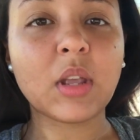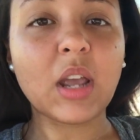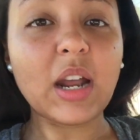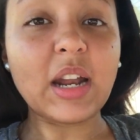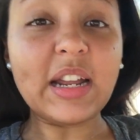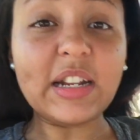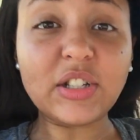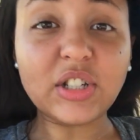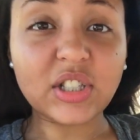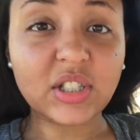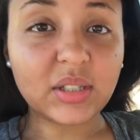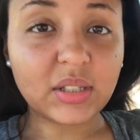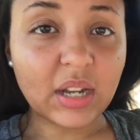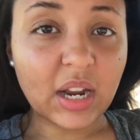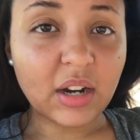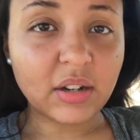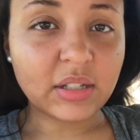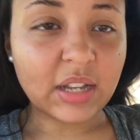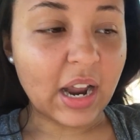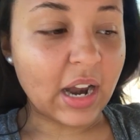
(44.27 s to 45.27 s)
And he just
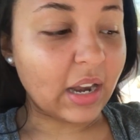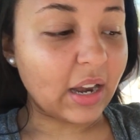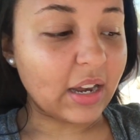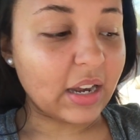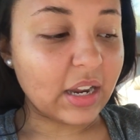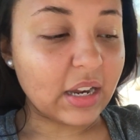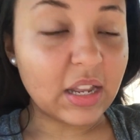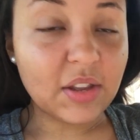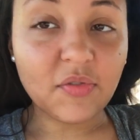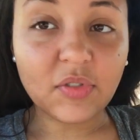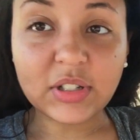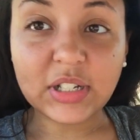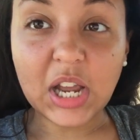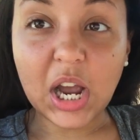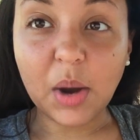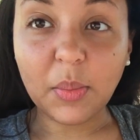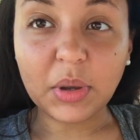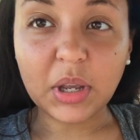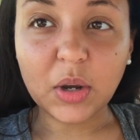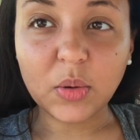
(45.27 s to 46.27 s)
stares at it and didn't even
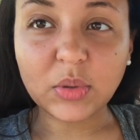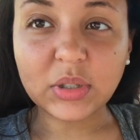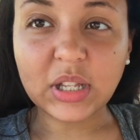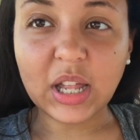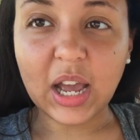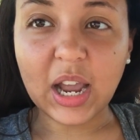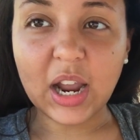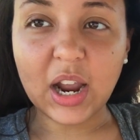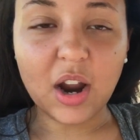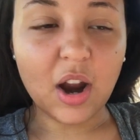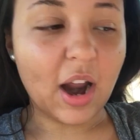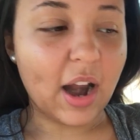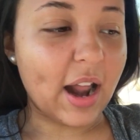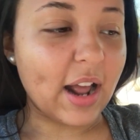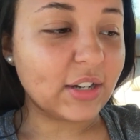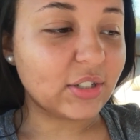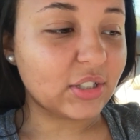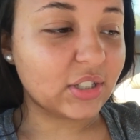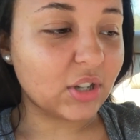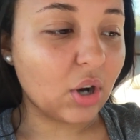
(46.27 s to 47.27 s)
tell me it was there. And
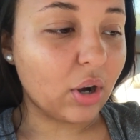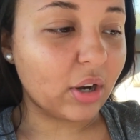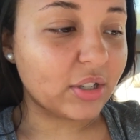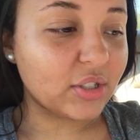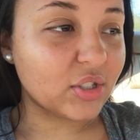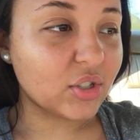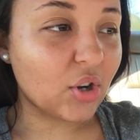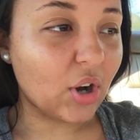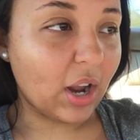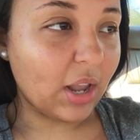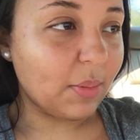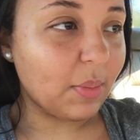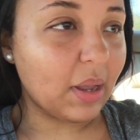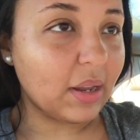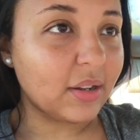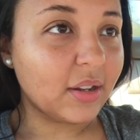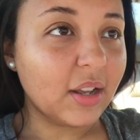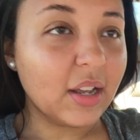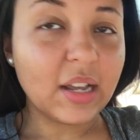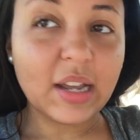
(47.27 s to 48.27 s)
I just started
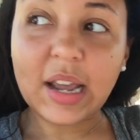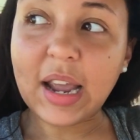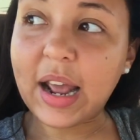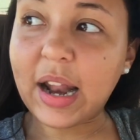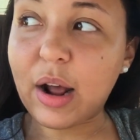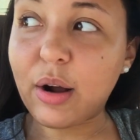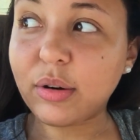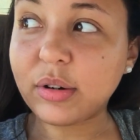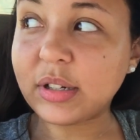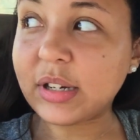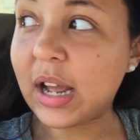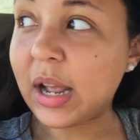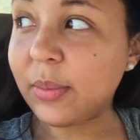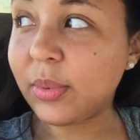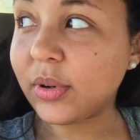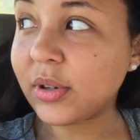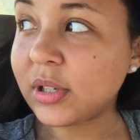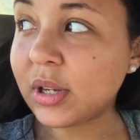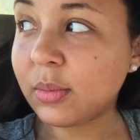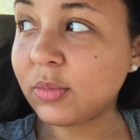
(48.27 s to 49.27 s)
screaming. And all the
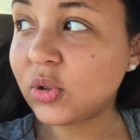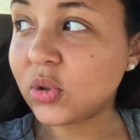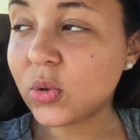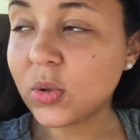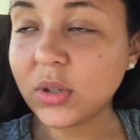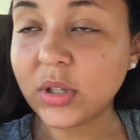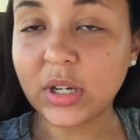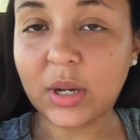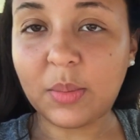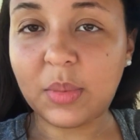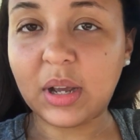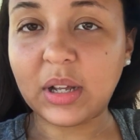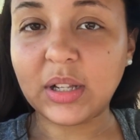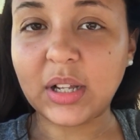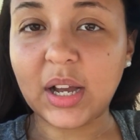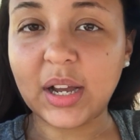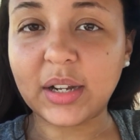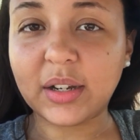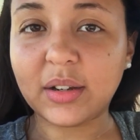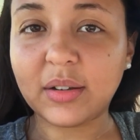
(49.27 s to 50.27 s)
neighbors, I'm sure, looked at me
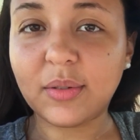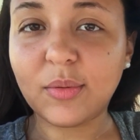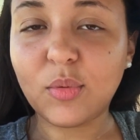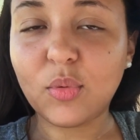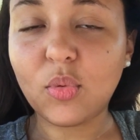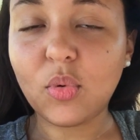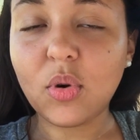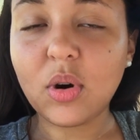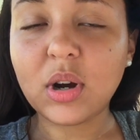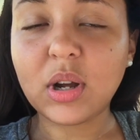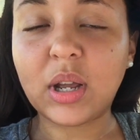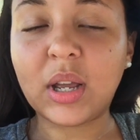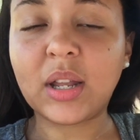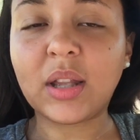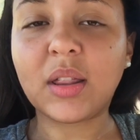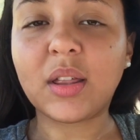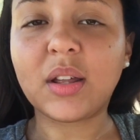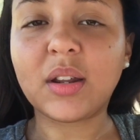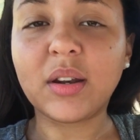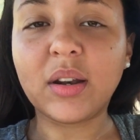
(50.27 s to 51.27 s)
like, what
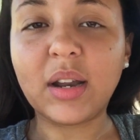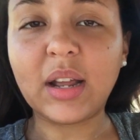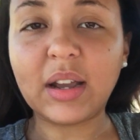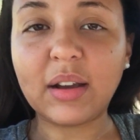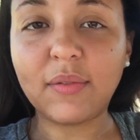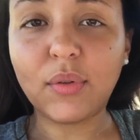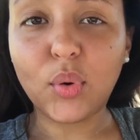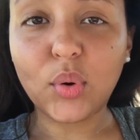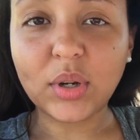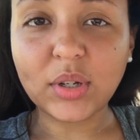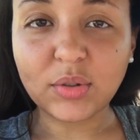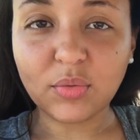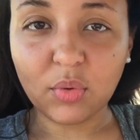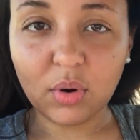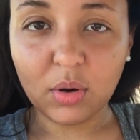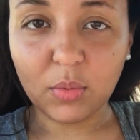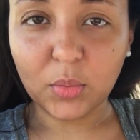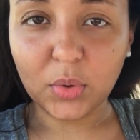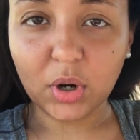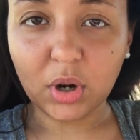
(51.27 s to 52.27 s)
in the devil is
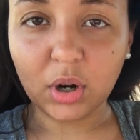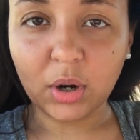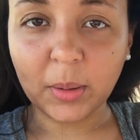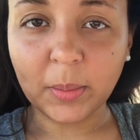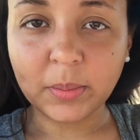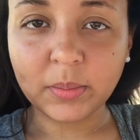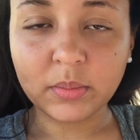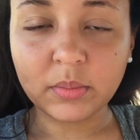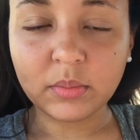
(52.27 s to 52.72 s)
wrong with her?